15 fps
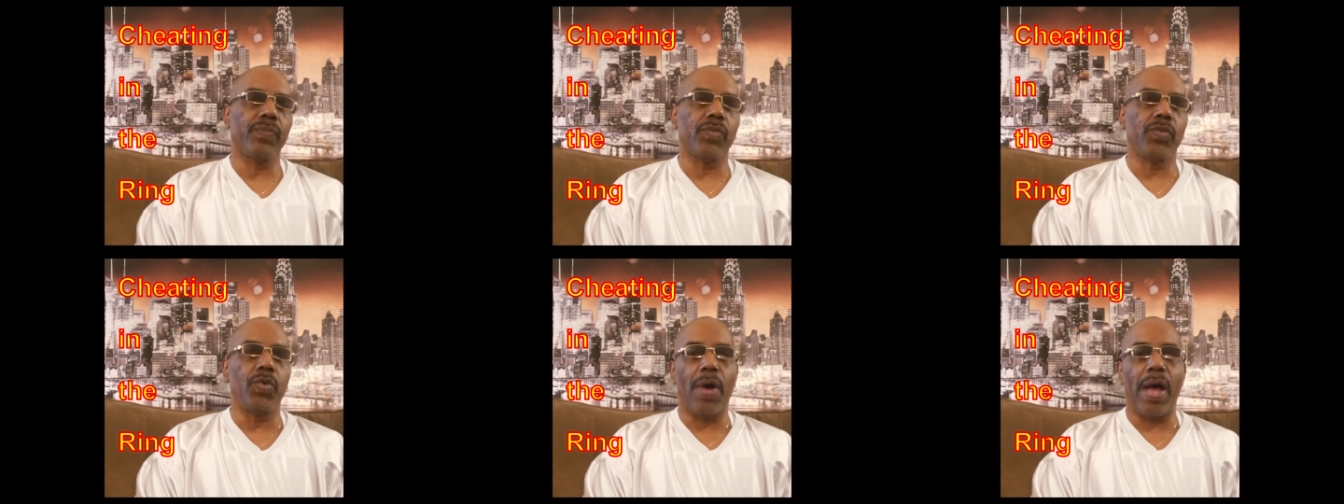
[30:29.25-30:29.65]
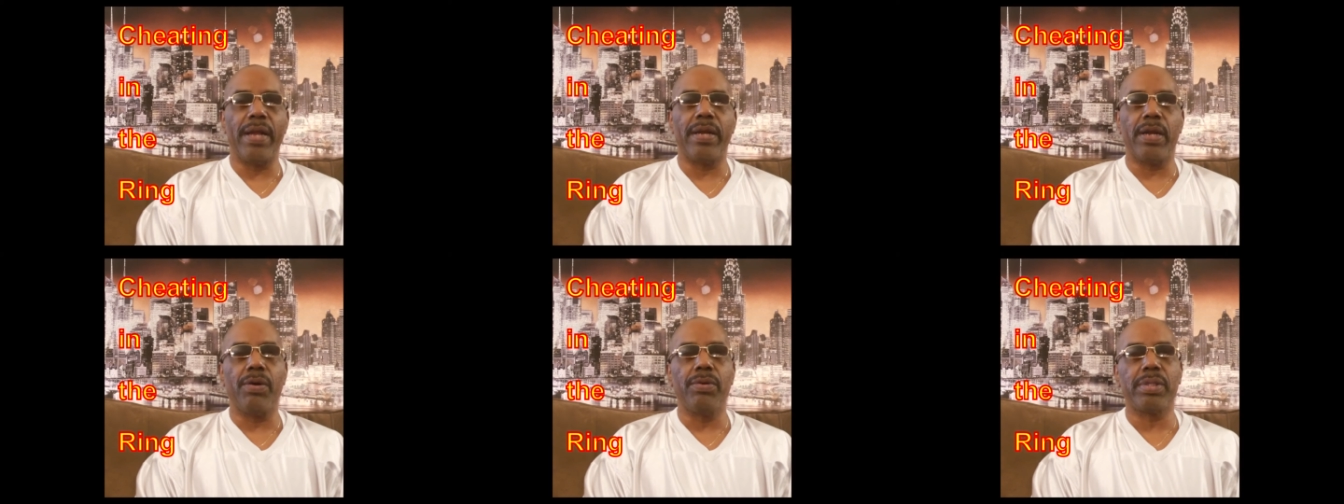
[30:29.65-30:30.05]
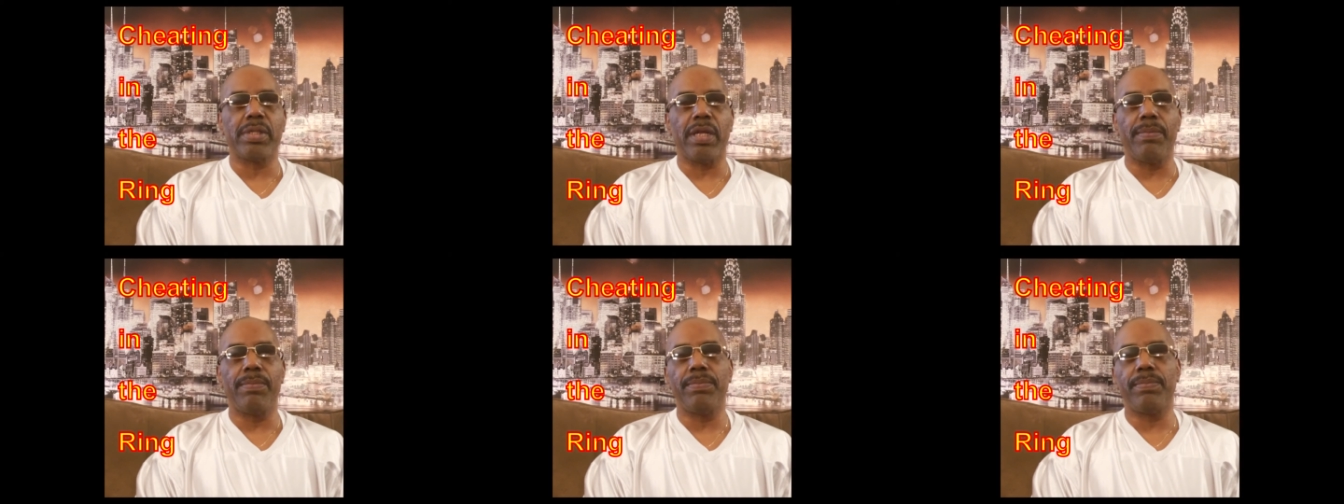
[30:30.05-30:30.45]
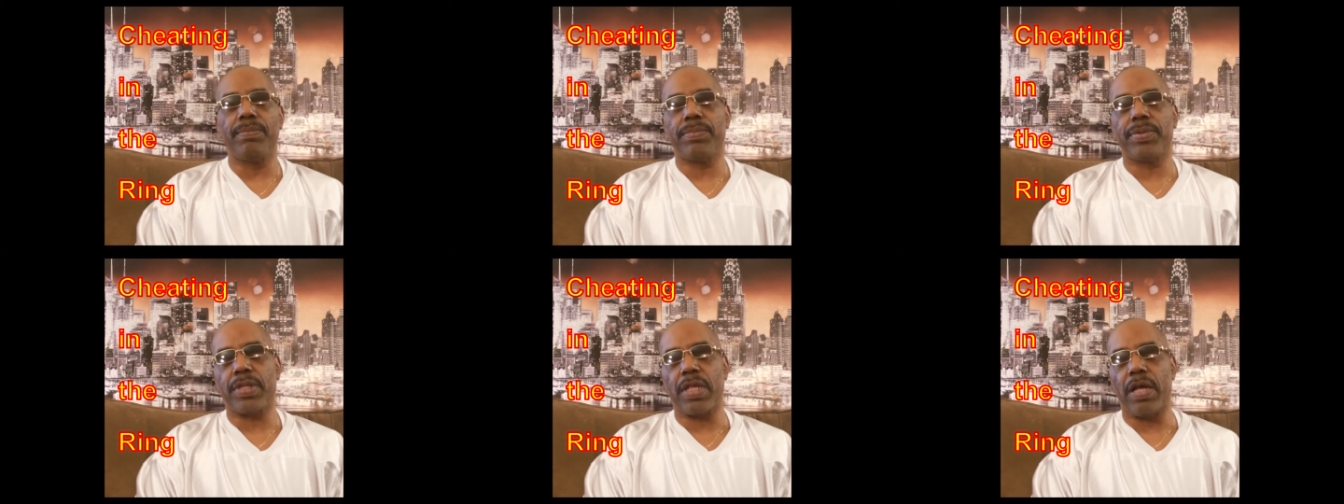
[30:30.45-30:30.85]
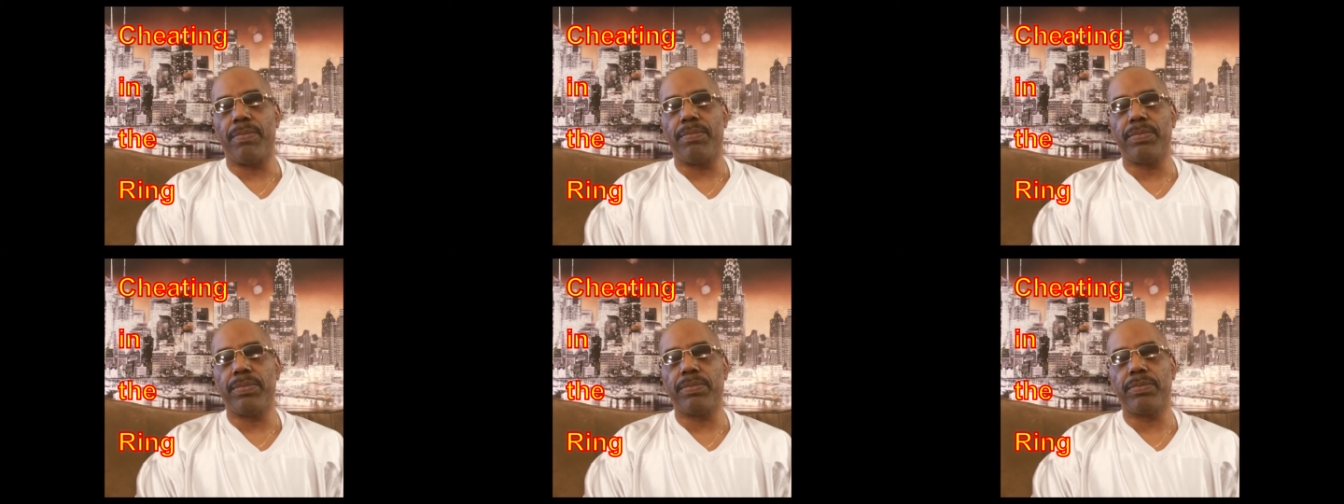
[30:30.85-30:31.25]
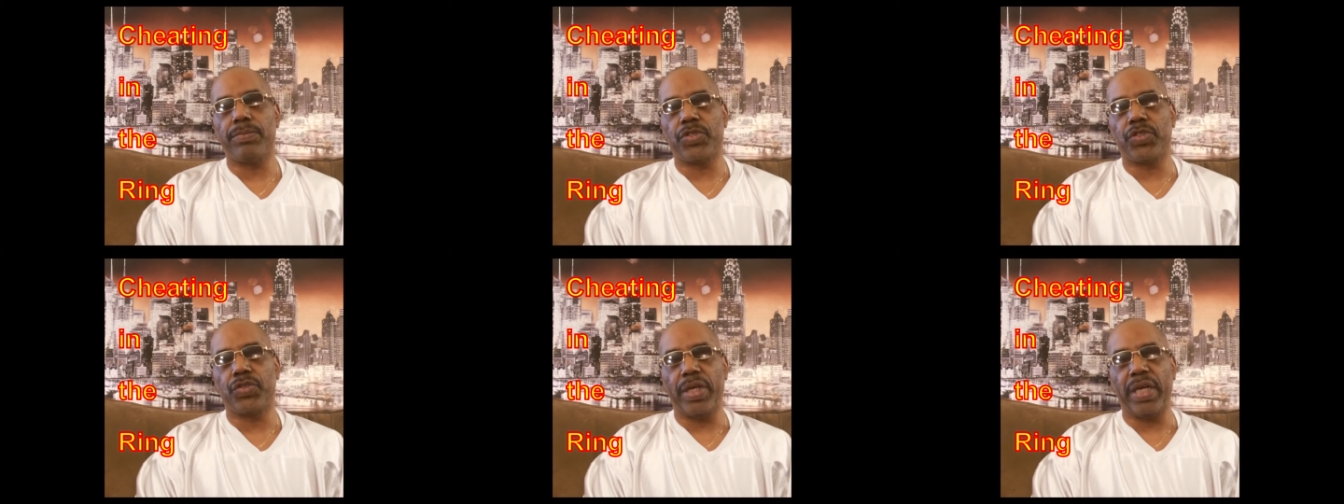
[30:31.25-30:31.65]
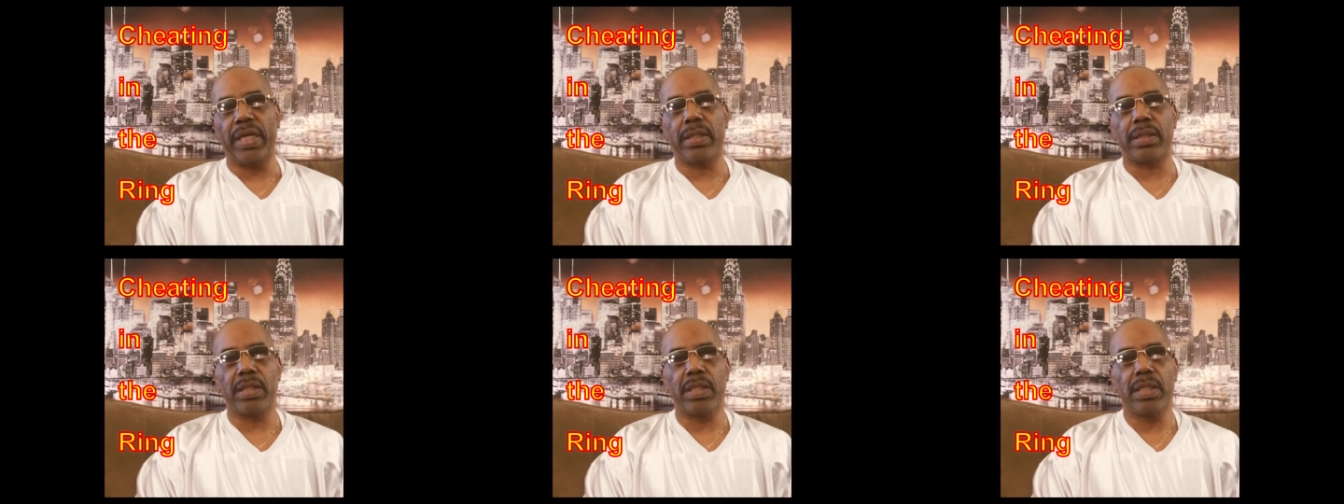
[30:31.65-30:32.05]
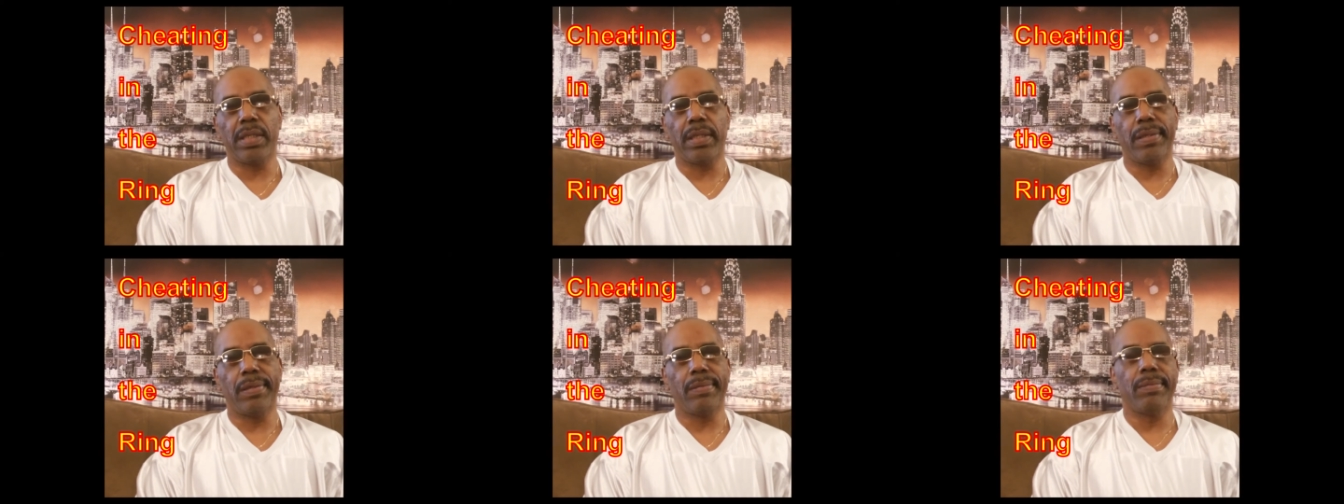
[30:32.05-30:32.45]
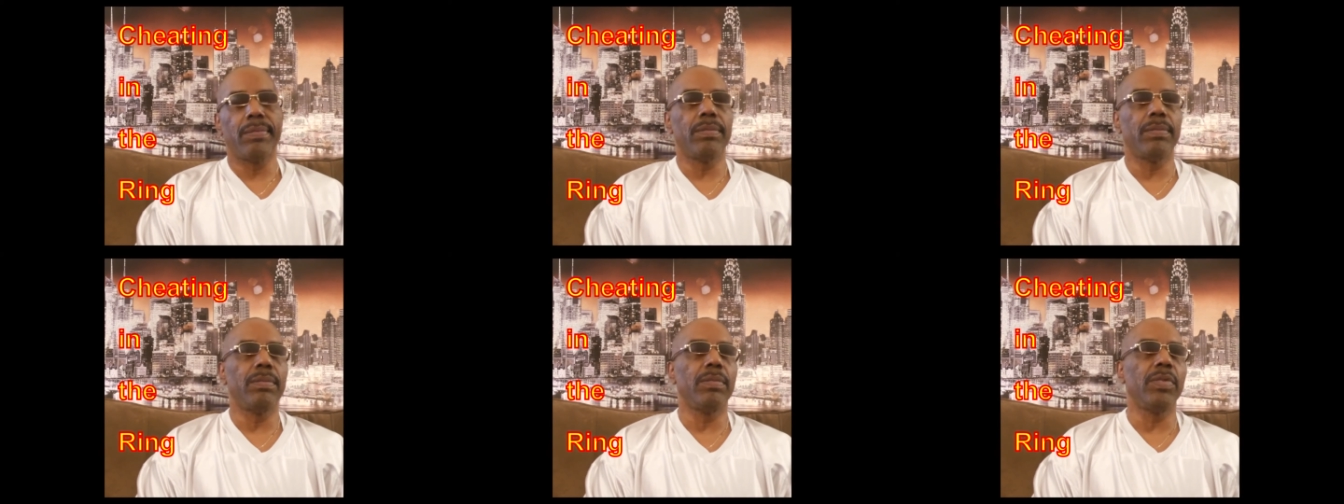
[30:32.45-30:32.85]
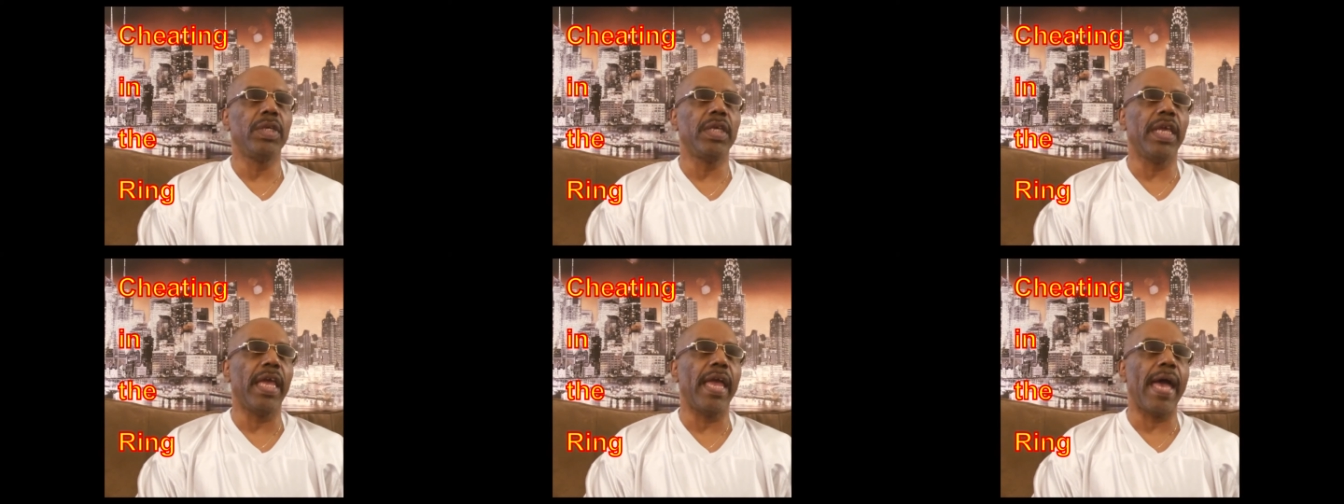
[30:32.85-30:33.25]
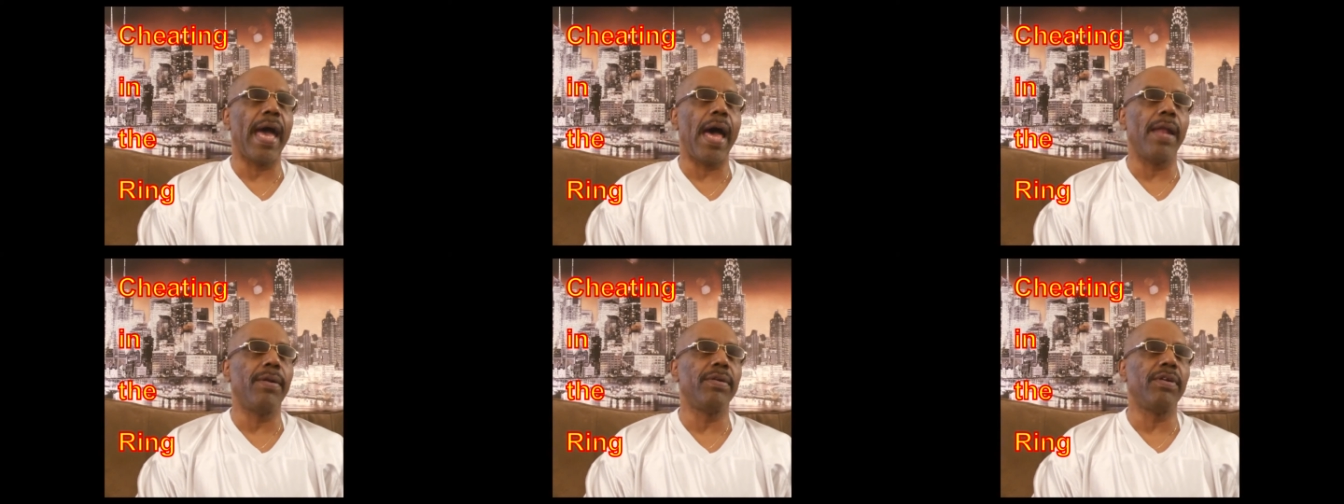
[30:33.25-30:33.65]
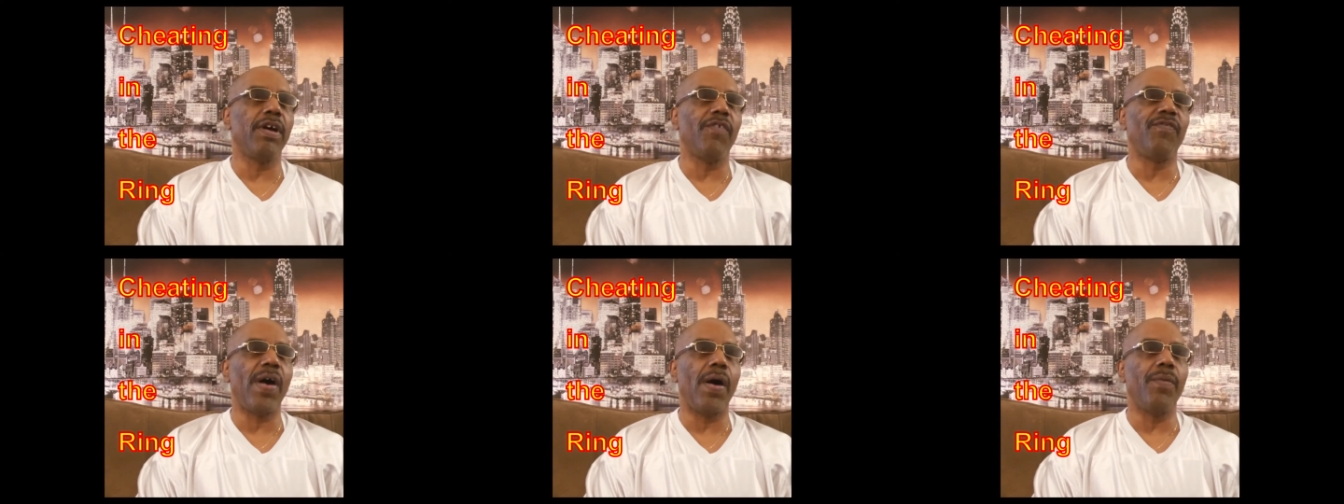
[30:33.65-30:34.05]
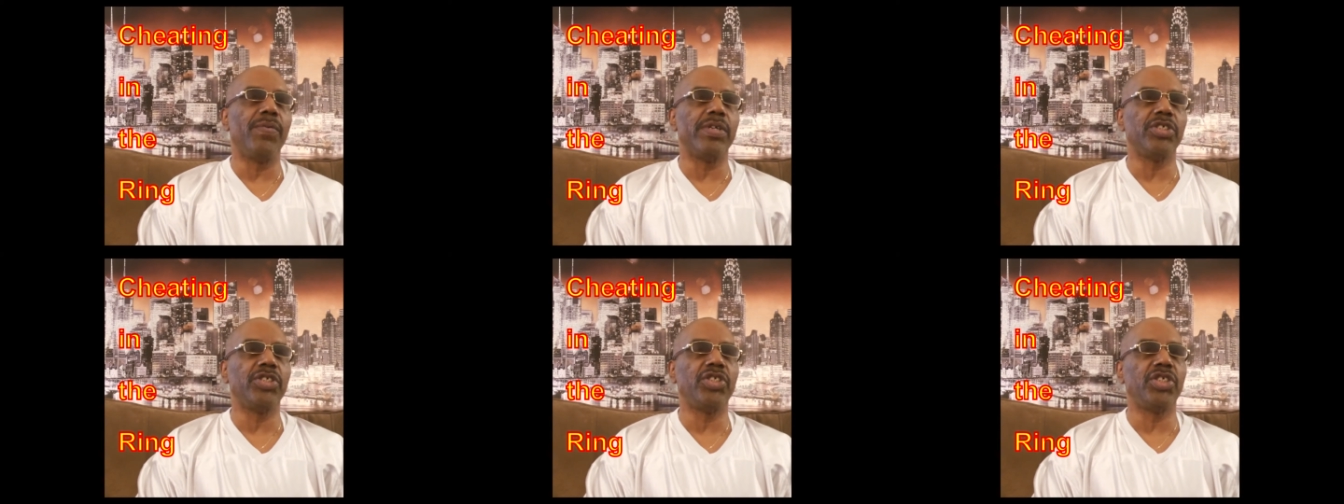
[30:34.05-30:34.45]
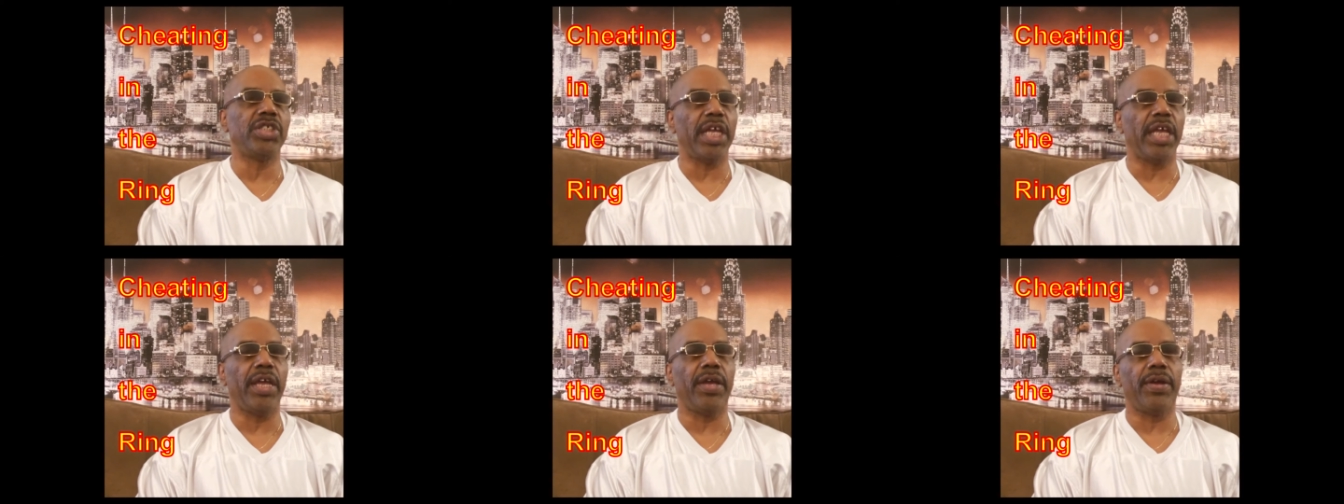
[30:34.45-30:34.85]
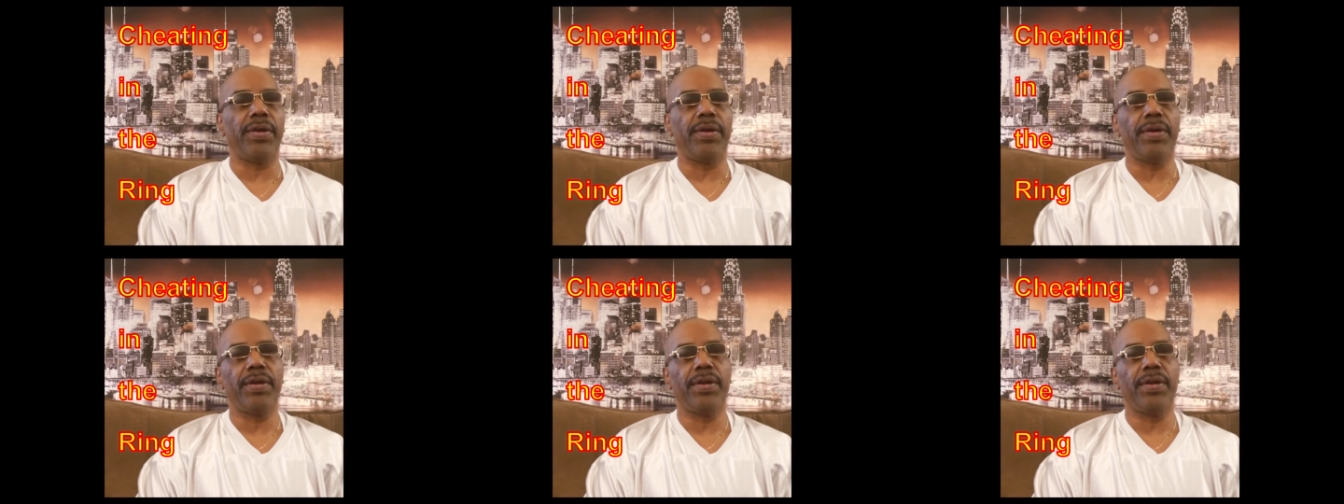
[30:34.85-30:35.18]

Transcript: do I know some tricks? Yeah, I don't know if I want to share